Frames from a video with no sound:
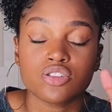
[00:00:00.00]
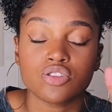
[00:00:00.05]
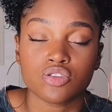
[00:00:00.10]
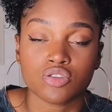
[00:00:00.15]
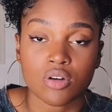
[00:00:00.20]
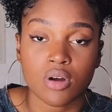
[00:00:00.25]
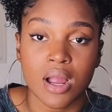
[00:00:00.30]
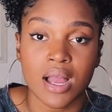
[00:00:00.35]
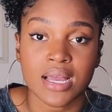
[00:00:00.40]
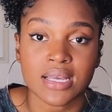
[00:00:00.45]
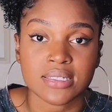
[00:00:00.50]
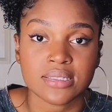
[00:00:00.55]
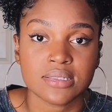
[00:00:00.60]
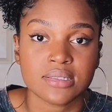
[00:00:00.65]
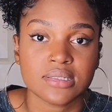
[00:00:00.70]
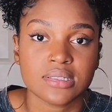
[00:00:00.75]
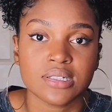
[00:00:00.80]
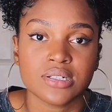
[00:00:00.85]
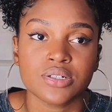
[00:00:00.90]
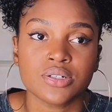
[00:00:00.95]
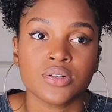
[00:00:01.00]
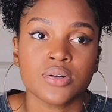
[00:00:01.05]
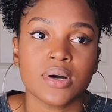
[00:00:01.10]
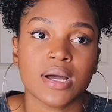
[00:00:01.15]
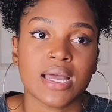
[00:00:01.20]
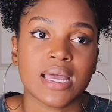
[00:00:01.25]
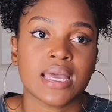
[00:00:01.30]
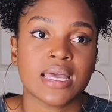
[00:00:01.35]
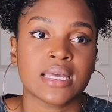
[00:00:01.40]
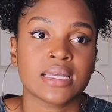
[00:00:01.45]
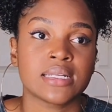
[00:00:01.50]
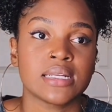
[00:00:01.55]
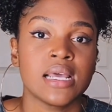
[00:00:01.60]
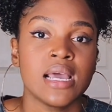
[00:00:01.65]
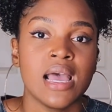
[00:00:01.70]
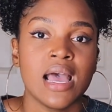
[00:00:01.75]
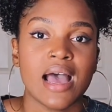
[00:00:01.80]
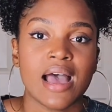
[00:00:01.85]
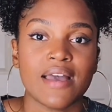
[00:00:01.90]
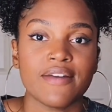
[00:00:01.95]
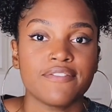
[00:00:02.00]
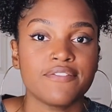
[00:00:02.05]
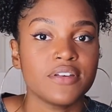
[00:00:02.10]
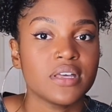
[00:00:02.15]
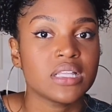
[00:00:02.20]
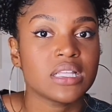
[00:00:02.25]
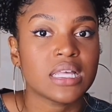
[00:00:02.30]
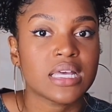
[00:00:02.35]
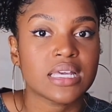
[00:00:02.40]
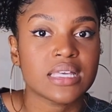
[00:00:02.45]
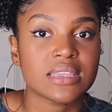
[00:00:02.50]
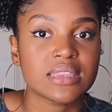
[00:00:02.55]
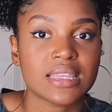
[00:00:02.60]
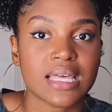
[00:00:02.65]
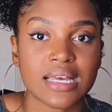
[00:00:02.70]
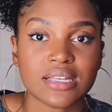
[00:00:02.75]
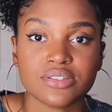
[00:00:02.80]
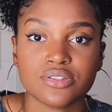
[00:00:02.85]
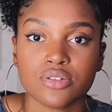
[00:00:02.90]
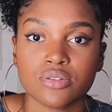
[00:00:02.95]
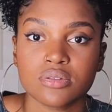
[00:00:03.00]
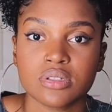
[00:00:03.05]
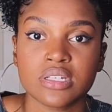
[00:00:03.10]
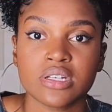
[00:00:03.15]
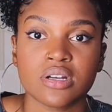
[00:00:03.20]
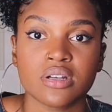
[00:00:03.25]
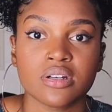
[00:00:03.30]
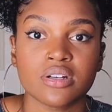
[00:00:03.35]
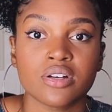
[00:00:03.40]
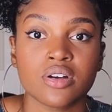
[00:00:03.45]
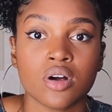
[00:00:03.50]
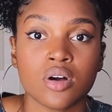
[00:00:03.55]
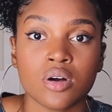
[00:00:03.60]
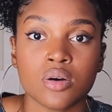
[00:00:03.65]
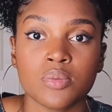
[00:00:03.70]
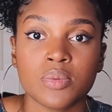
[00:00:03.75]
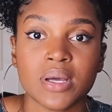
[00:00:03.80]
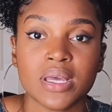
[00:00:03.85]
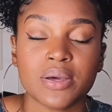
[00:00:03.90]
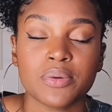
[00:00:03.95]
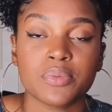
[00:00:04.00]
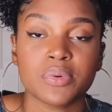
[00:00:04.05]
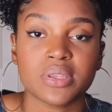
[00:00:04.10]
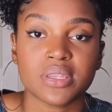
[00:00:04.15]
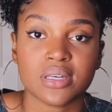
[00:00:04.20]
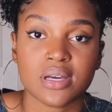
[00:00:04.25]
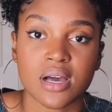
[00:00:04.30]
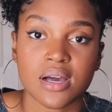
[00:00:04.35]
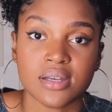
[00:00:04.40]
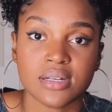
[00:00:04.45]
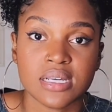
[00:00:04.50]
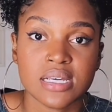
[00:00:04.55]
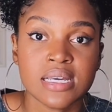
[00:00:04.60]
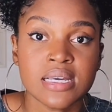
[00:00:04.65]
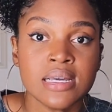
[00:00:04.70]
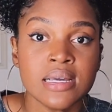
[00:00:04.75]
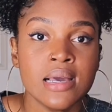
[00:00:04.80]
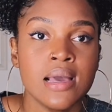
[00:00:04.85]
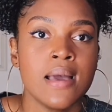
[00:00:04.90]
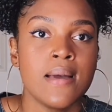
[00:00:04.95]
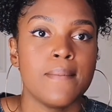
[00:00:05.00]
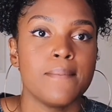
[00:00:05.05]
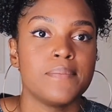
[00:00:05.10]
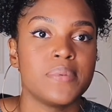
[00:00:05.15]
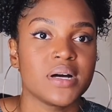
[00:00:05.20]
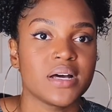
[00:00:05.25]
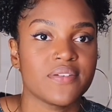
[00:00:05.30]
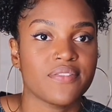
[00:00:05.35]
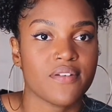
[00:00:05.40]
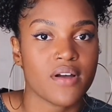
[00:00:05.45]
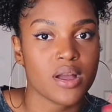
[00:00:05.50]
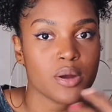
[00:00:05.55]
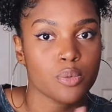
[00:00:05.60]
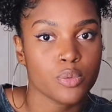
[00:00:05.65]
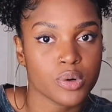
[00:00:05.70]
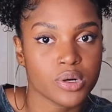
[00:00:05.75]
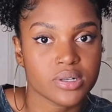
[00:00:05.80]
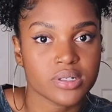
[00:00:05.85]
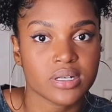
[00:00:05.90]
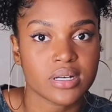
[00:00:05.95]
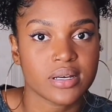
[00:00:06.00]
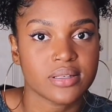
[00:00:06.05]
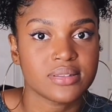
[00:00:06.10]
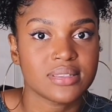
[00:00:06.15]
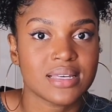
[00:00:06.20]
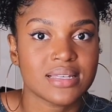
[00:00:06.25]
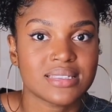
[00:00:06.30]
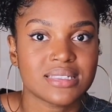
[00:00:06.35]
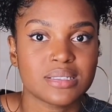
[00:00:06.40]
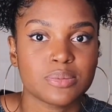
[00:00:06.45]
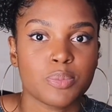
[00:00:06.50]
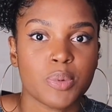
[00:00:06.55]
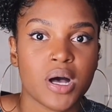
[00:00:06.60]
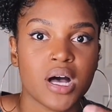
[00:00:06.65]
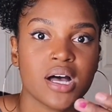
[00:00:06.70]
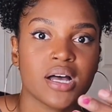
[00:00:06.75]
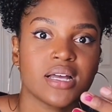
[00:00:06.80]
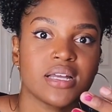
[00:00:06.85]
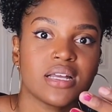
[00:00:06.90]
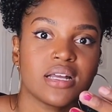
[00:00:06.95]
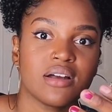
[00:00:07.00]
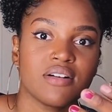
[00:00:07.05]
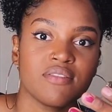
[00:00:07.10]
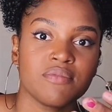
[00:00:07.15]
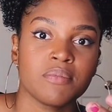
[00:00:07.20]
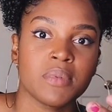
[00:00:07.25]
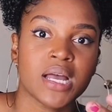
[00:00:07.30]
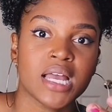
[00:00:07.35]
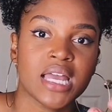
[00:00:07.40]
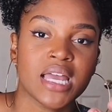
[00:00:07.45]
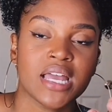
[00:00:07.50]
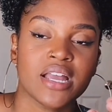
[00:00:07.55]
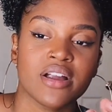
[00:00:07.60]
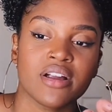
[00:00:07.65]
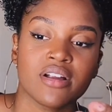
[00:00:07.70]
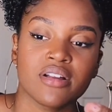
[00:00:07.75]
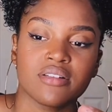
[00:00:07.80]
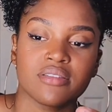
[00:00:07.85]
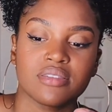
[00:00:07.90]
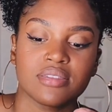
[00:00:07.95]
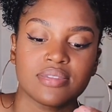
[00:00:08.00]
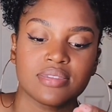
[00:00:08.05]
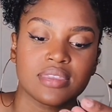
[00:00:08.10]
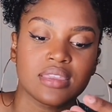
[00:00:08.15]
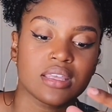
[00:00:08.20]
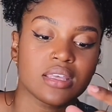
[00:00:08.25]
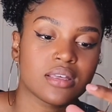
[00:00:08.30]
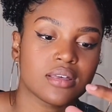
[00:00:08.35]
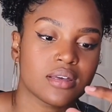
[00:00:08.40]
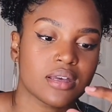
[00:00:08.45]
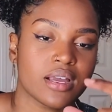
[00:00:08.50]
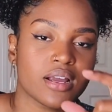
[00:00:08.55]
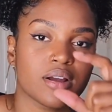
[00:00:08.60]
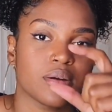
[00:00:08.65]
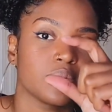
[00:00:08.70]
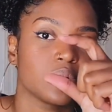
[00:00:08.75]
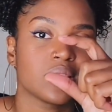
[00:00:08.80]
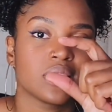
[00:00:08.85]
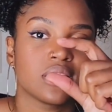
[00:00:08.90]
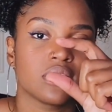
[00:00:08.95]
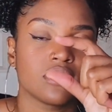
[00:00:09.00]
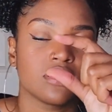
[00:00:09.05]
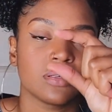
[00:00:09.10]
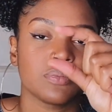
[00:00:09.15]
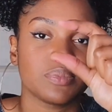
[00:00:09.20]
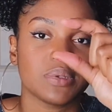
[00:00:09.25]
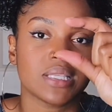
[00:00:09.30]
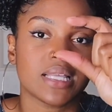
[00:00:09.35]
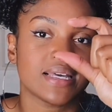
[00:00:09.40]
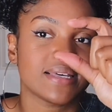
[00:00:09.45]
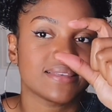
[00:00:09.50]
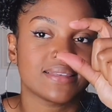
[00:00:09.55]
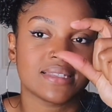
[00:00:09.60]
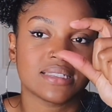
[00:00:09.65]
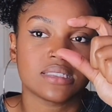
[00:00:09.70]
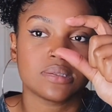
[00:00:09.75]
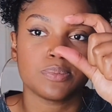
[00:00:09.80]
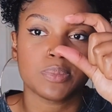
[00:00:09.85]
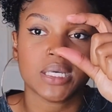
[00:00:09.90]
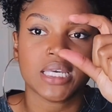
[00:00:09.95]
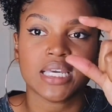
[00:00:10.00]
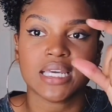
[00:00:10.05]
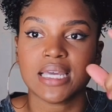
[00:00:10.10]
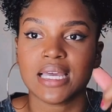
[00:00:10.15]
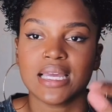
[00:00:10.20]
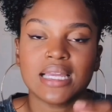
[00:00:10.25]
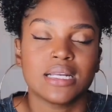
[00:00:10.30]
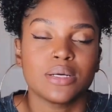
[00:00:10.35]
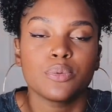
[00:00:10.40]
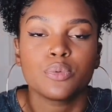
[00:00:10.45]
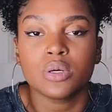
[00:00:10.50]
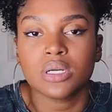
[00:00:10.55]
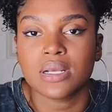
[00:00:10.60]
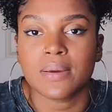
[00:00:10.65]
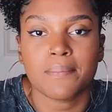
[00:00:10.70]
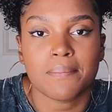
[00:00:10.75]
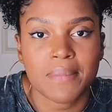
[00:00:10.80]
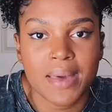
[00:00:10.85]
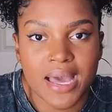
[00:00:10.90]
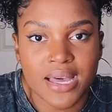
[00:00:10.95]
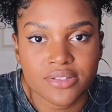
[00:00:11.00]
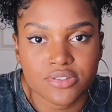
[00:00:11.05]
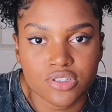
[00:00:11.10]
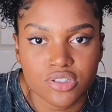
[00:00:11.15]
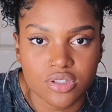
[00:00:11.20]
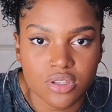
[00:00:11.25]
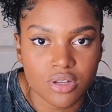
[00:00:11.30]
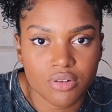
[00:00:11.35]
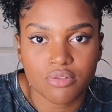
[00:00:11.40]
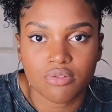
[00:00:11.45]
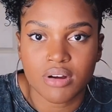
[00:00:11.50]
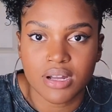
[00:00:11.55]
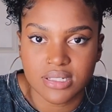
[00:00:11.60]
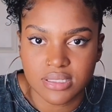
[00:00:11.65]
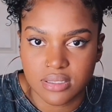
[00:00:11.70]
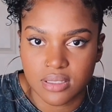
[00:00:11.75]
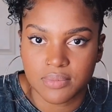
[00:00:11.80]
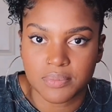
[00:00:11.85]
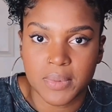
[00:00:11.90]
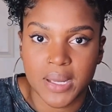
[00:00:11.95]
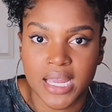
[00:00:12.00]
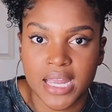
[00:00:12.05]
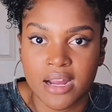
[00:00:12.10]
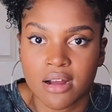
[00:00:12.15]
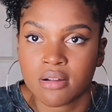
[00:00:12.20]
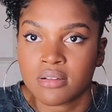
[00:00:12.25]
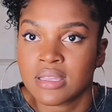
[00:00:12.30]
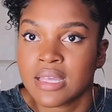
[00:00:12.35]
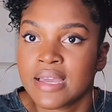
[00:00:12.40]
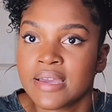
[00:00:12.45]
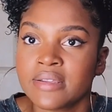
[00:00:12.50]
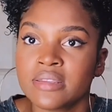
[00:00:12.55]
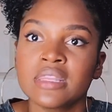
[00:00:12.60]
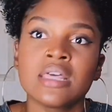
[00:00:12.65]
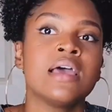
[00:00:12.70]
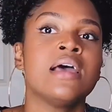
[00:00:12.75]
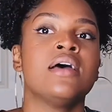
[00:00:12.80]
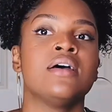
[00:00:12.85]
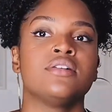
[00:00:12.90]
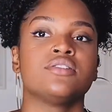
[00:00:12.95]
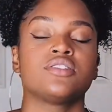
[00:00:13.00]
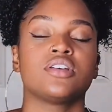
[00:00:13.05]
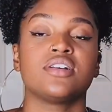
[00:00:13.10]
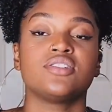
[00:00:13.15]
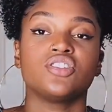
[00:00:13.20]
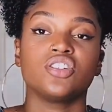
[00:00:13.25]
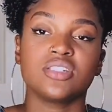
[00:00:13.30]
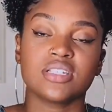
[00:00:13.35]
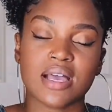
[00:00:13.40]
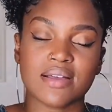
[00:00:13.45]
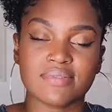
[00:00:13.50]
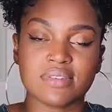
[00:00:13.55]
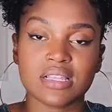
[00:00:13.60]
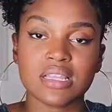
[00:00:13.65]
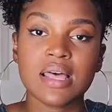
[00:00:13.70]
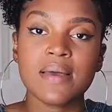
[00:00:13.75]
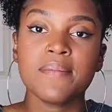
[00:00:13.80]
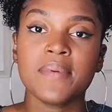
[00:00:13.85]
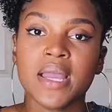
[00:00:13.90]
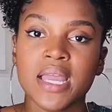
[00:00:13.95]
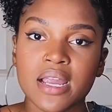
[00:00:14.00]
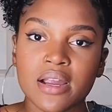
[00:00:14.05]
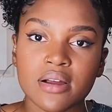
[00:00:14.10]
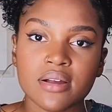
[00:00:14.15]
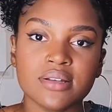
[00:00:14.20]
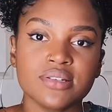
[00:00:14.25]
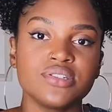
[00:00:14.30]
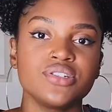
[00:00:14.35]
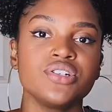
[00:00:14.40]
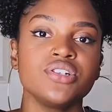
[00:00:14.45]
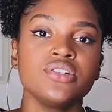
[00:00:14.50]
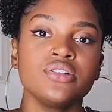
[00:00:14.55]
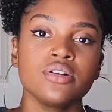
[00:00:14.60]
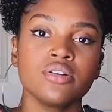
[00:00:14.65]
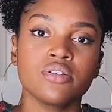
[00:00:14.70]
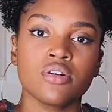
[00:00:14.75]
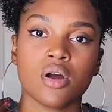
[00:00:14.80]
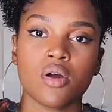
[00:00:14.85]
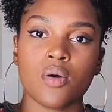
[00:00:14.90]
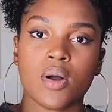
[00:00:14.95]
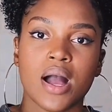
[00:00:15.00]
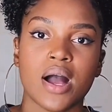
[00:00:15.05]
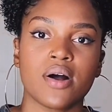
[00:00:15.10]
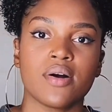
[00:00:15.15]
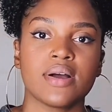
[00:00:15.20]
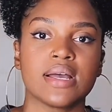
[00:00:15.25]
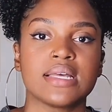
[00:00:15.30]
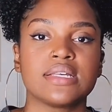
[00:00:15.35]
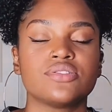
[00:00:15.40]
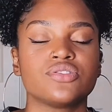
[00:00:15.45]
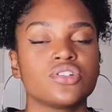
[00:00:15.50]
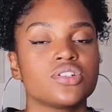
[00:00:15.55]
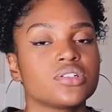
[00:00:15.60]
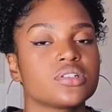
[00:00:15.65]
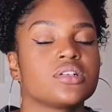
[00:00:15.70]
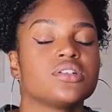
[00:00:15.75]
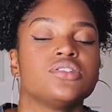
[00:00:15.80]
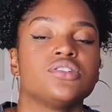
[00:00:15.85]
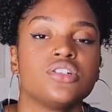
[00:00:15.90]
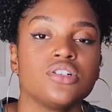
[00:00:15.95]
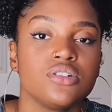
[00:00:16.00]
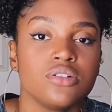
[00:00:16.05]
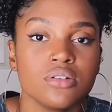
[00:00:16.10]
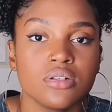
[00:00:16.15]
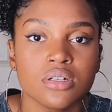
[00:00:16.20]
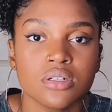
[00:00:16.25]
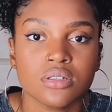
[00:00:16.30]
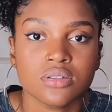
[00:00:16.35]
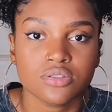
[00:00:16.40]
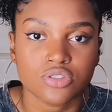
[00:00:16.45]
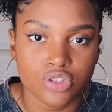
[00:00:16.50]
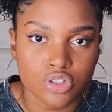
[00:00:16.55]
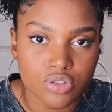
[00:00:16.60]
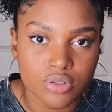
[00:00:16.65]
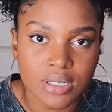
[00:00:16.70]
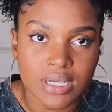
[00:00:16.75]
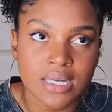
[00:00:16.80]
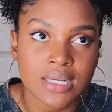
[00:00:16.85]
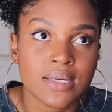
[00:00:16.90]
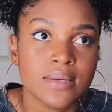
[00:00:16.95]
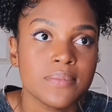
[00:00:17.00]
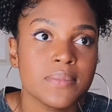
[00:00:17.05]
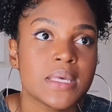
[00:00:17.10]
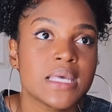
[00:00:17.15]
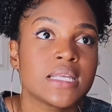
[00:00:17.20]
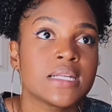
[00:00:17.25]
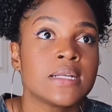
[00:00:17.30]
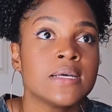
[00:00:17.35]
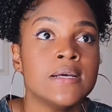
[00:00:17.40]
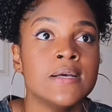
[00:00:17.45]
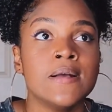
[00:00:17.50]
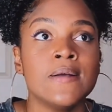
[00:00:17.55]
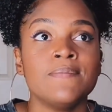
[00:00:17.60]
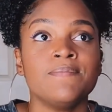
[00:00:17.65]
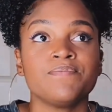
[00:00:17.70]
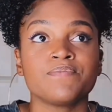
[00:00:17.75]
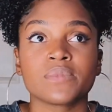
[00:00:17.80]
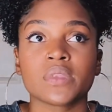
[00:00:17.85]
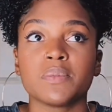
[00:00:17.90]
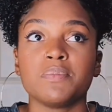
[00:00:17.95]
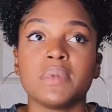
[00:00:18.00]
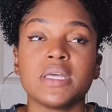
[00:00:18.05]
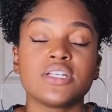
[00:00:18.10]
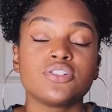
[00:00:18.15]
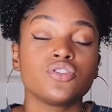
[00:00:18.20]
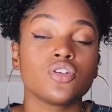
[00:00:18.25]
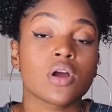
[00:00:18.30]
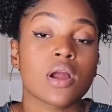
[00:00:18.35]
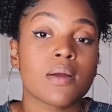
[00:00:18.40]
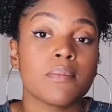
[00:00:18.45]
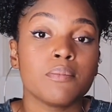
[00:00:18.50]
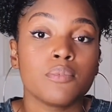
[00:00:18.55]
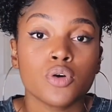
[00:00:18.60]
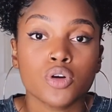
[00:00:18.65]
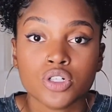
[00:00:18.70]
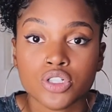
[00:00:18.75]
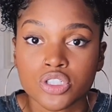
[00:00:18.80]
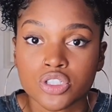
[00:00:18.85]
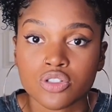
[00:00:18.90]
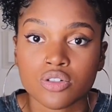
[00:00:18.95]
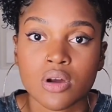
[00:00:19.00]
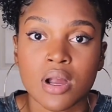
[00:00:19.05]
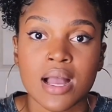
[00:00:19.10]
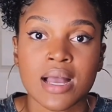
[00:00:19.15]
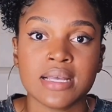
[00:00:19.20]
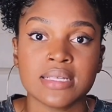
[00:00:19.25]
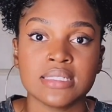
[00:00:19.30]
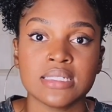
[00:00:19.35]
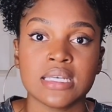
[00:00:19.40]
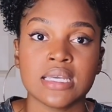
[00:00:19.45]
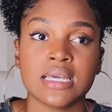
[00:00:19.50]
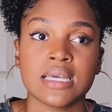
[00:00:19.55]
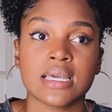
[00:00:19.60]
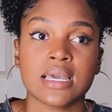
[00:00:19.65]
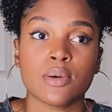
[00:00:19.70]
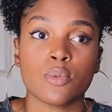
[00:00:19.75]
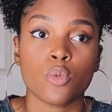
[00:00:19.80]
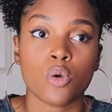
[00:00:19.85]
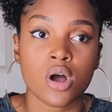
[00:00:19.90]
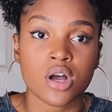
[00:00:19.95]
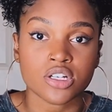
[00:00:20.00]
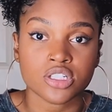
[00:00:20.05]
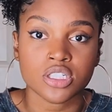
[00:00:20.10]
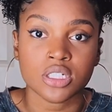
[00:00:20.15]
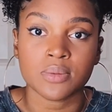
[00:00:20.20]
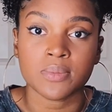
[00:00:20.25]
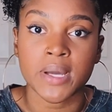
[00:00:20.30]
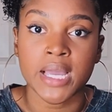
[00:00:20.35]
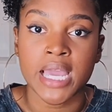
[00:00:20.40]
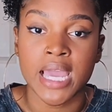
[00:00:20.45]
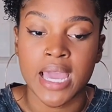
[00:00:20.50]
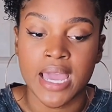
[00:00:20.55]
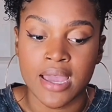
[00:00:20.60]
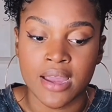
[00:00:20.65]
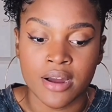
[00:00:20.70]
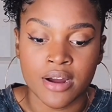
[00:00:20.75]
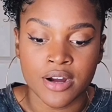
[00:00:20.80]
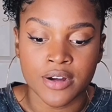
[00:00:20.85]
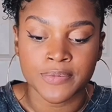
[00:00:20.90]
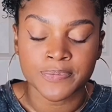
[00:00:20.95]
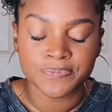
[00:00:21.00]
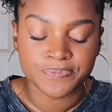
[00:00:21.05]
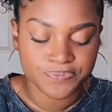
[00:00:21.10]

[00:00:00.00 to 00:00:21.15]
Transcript: dry still, and I feel like that's only gonna go away with cutting. But if I were to cut that spot of my hair, the hair would literally be like this big and it wouldn't match the rest of my hair length. So I just have to let my hair continue to grow out and just continue to trim and make sure I'm moisturizing and washing my hair.